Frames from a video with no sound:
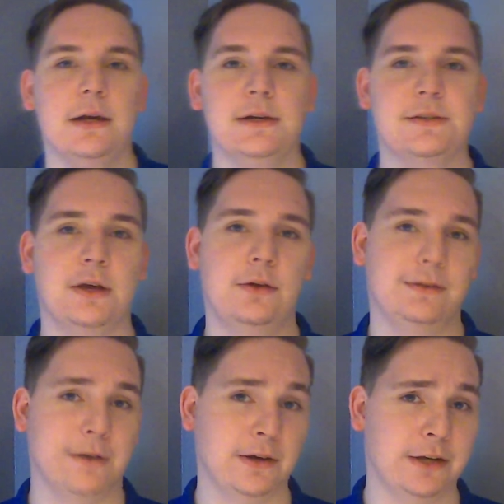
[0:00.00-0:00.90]
So
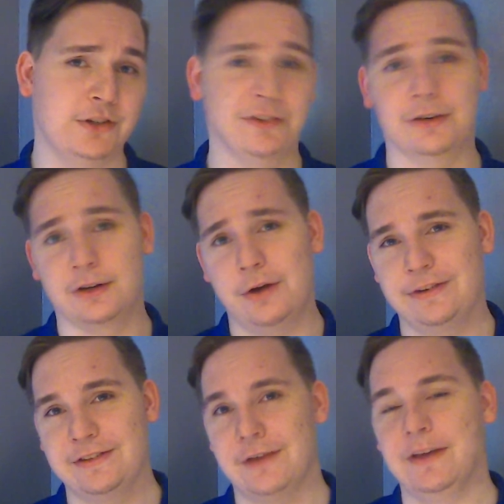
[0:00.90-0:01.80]
the Foundation took
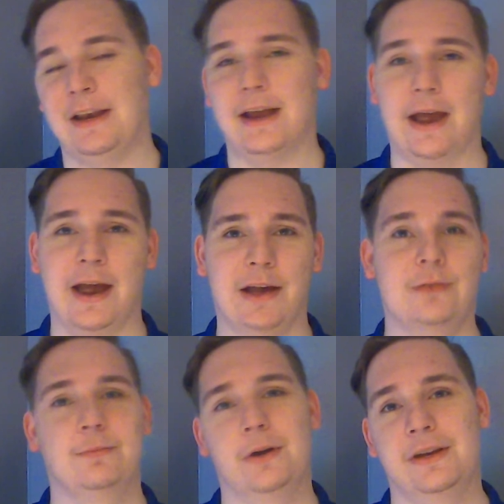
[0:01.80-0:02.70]
notice of it
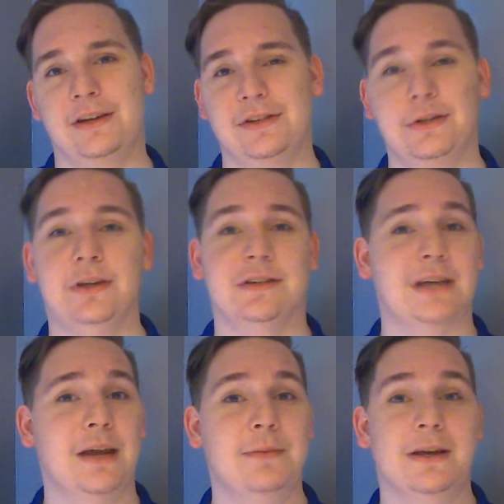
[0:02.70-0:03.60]
and put it into
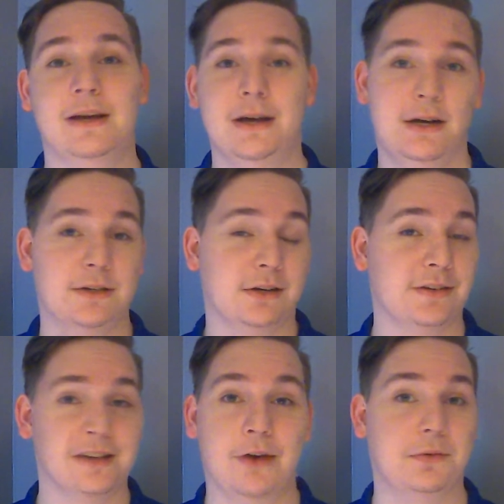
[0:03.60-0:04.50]
containment.
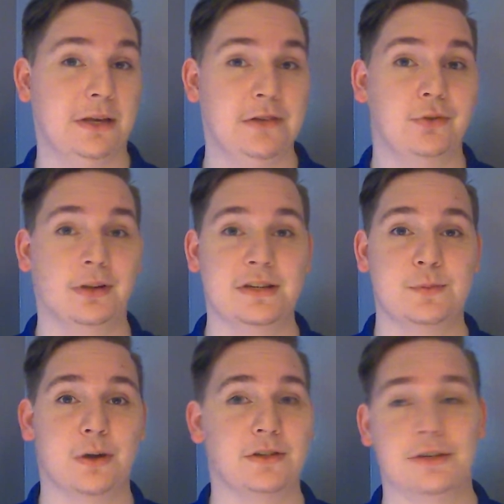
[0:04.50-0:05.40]
Turns out he's really
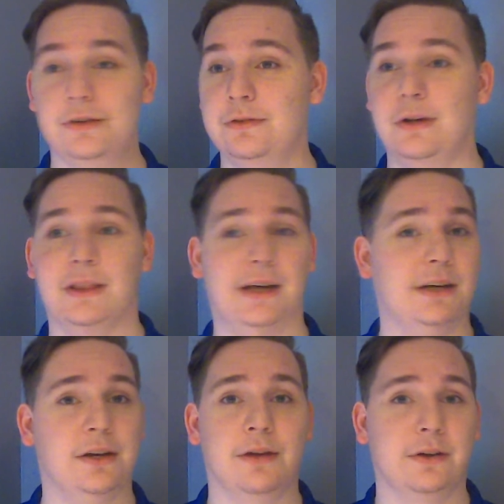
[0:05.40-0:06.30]
smart too,
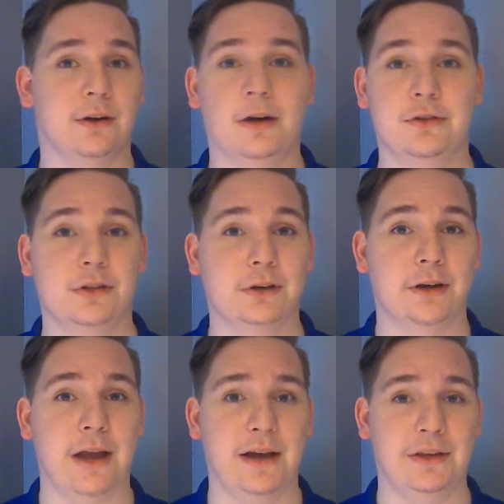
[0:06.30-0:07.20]
like another
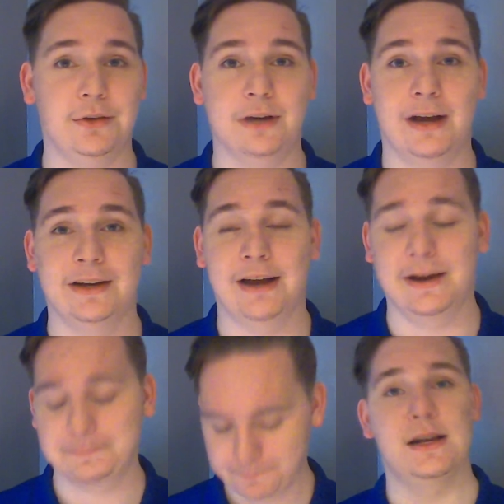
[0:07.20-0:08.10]
130 IQ kind of
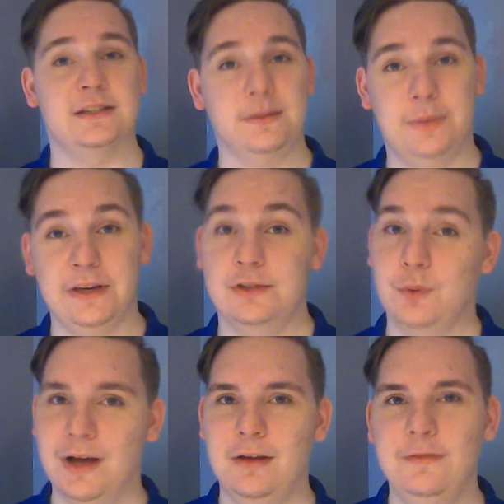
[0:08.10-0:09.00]
guy.
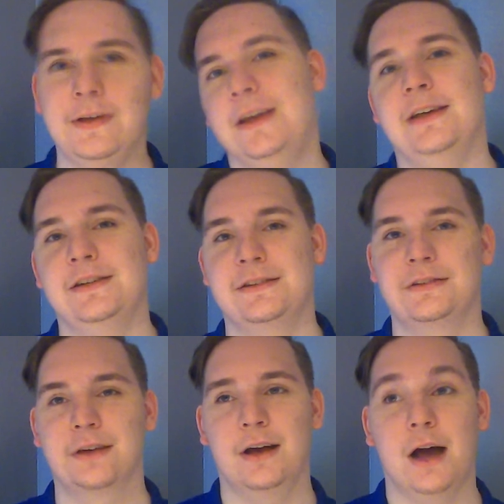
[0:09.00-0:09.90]
SCP-12
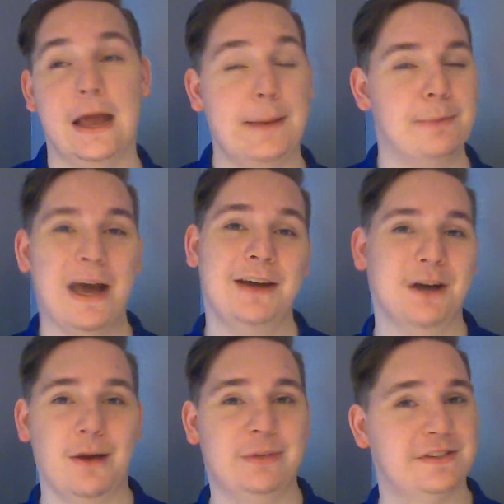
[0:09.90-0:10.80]
is a bad
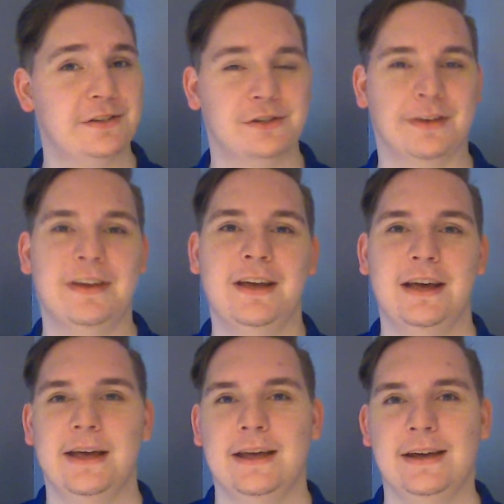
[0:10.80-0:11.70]
composition.
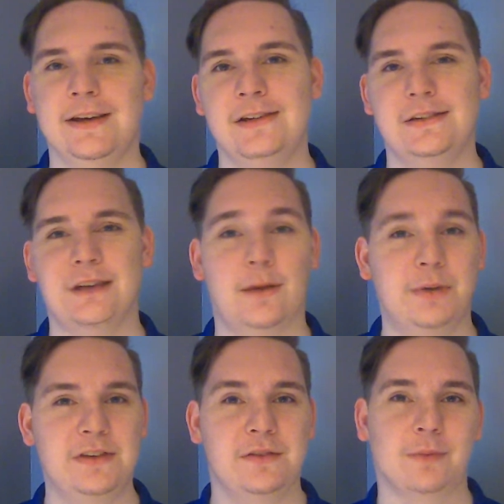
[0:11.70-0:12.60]
It is a
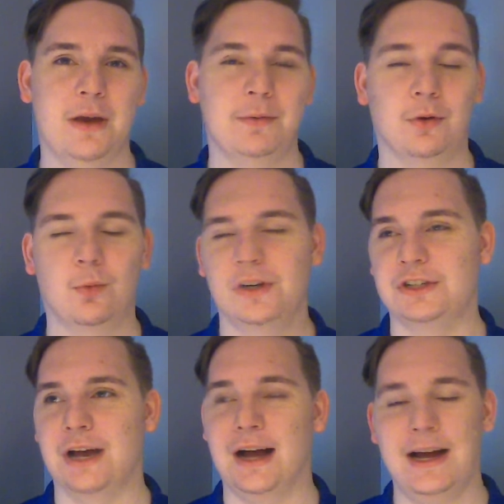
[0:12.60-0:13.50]
piece of paper
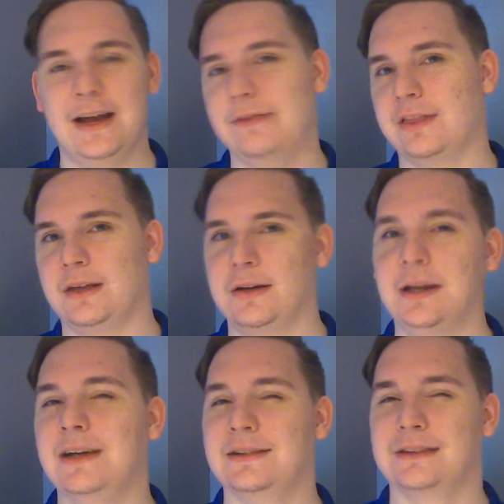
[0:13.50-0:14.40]
which I have a
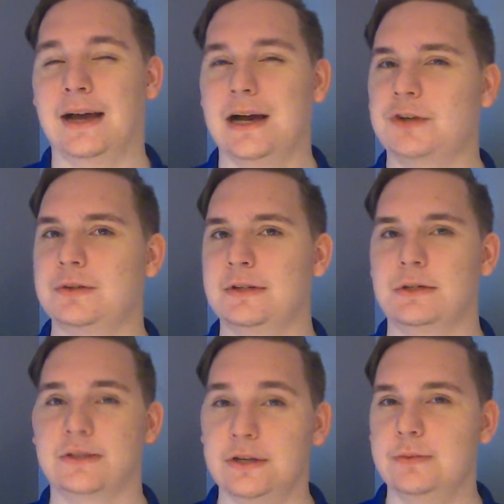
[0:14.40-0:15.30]
theory is actually
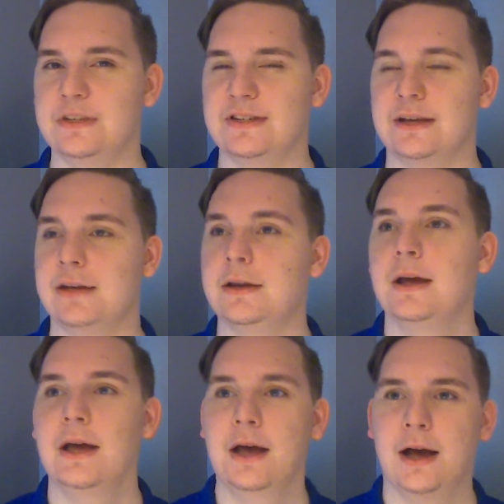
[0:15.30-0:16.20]
just human skin
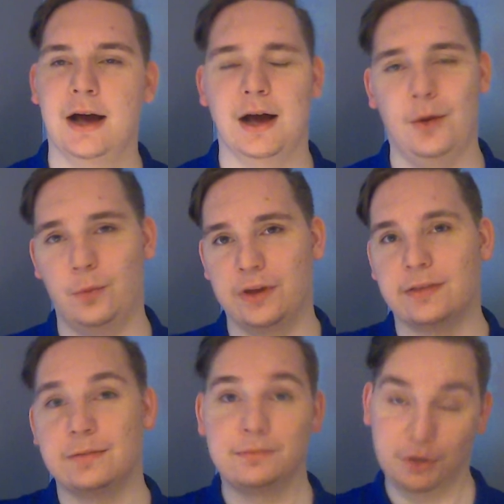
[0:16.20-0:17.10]

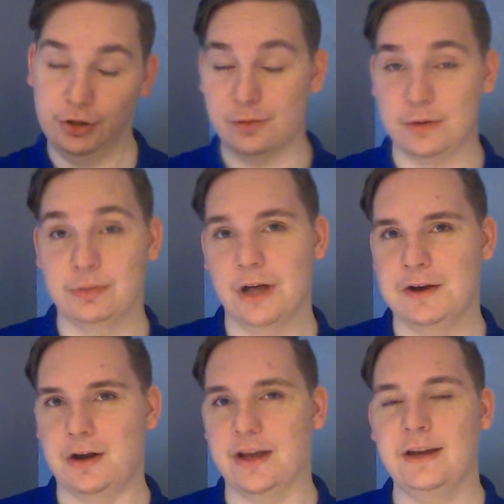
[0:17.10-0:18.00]
with human
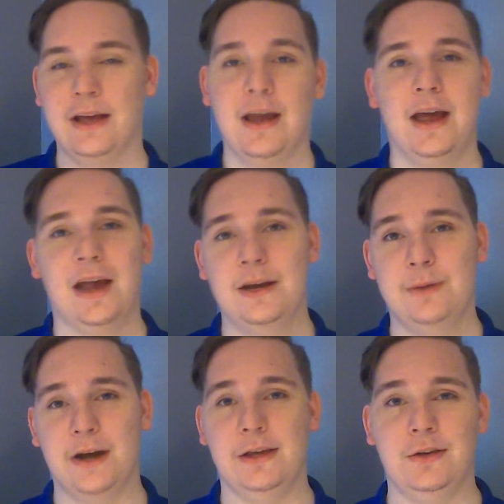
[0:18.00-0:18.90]
blood on it.
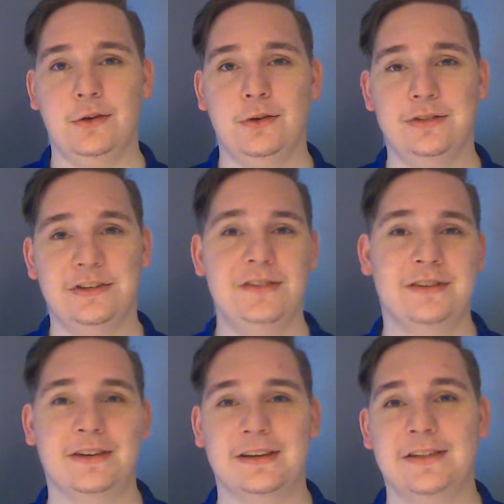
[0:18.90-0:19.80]
Anybody who
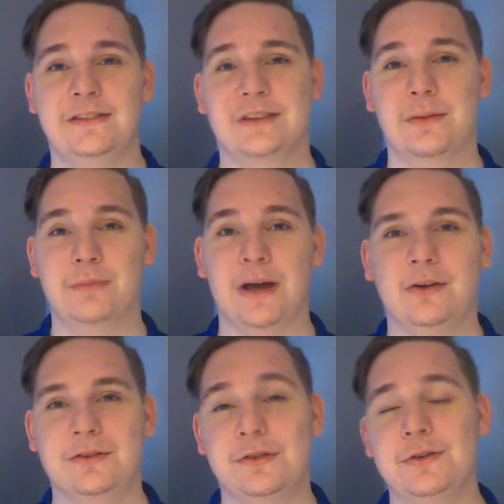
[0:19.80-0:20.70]
sees it is
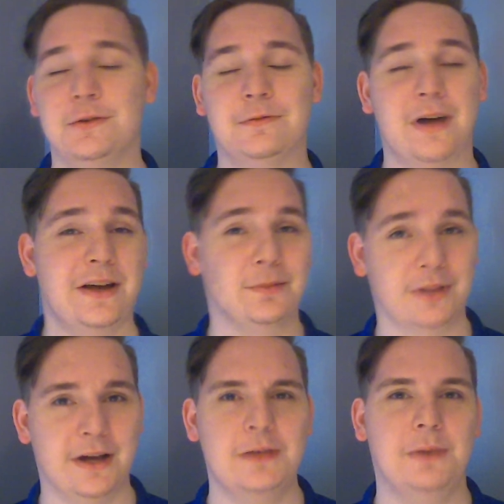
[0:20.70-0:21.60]
compelled to find
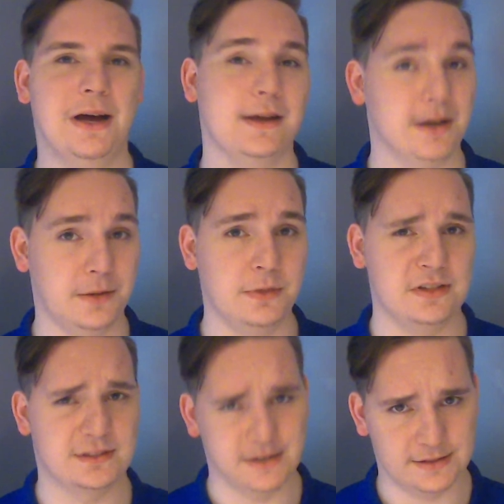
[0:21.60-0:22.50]
blood by any
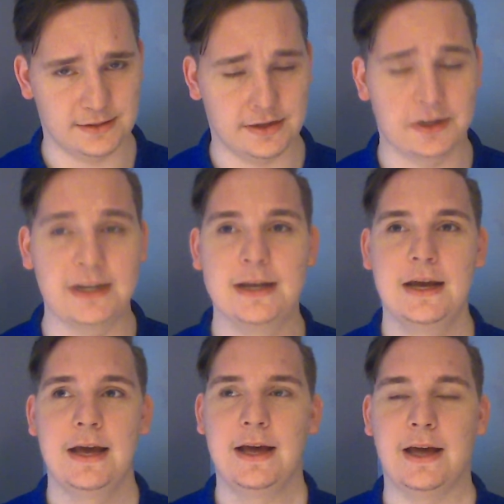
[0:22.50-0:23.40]
means necessary
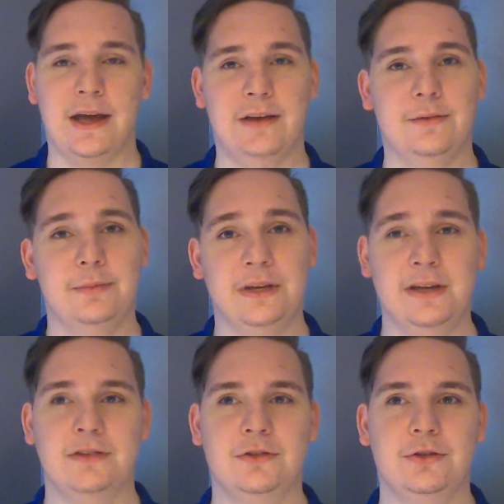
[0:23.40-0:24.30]
and
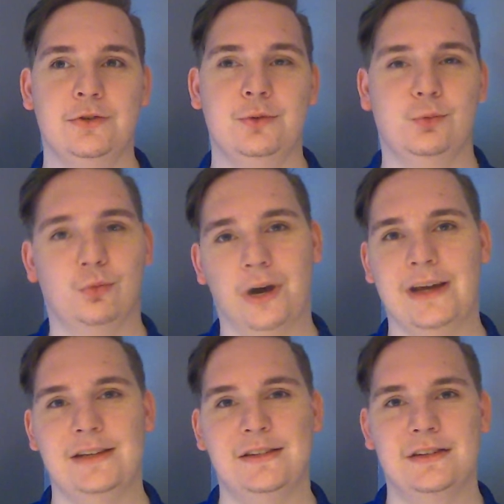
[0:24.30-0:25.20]
begin to
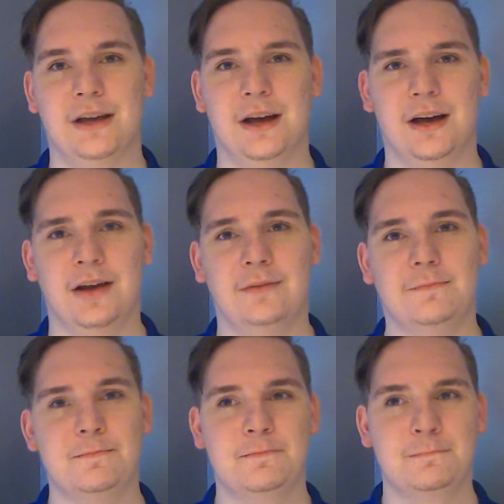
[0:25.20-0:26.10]
write,
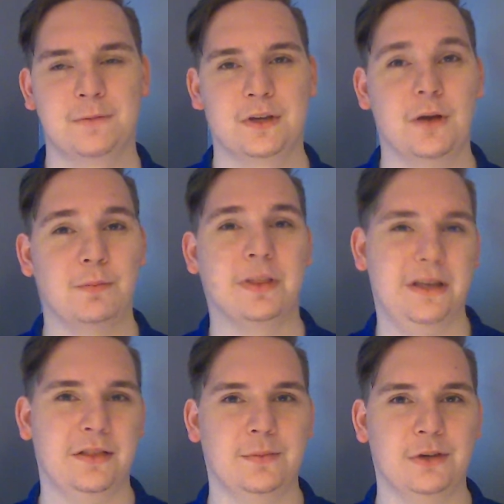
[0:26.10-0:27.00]

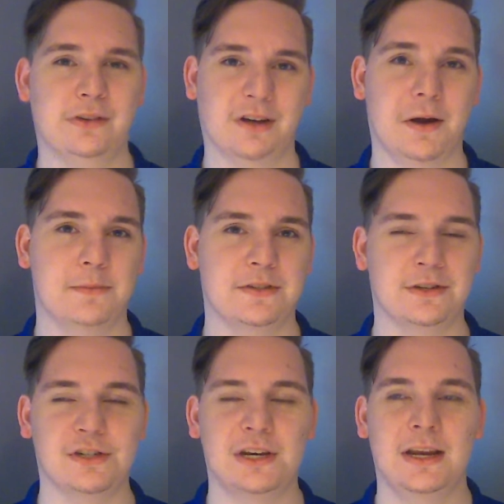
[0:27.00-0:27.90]
complete the music
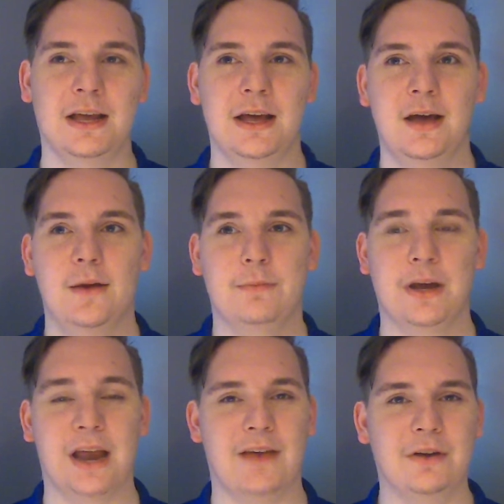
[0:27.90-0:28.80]
composition.
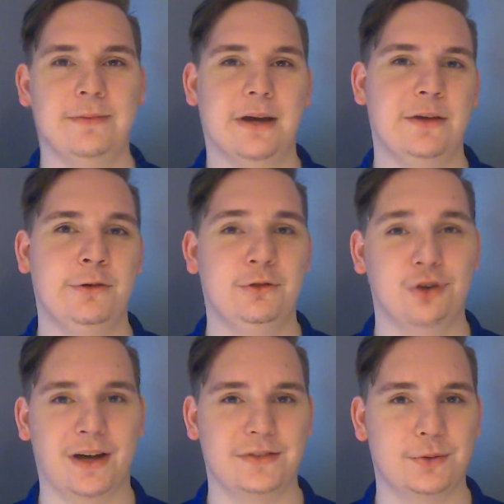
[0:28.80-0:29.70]
But everybody who
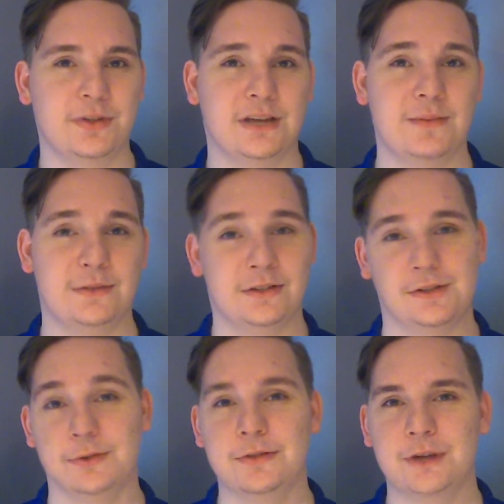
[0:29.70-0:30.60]
tries to attempt to
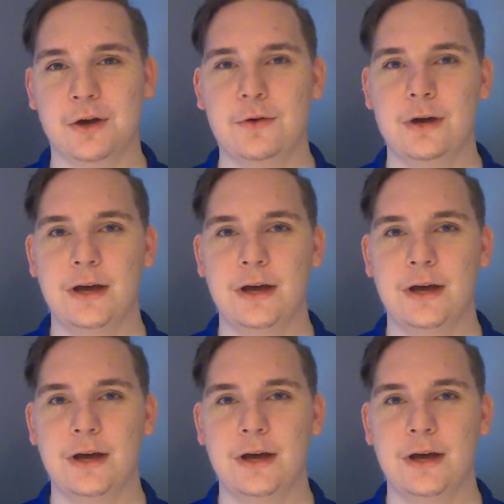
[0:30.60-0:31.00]
do so